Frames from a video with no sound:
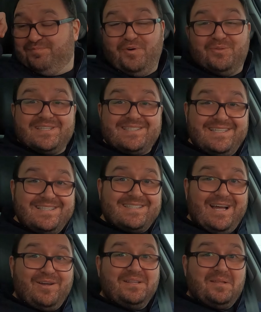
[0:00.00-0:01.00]
fold the seats
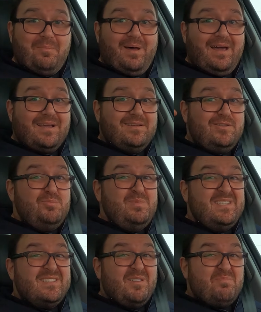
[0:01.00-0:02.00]
down in the back and you'd
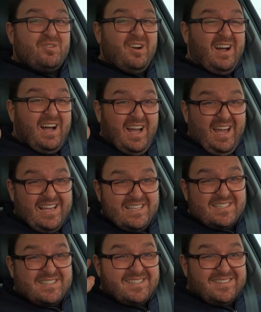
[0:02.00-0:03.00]
be
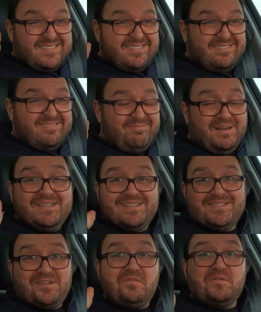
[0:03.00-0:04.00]
surprised by the
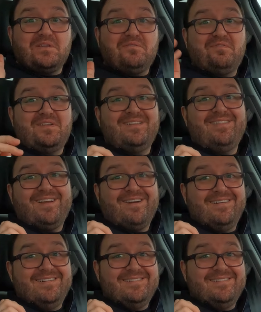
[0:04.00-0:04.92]
stuff you can fit in there.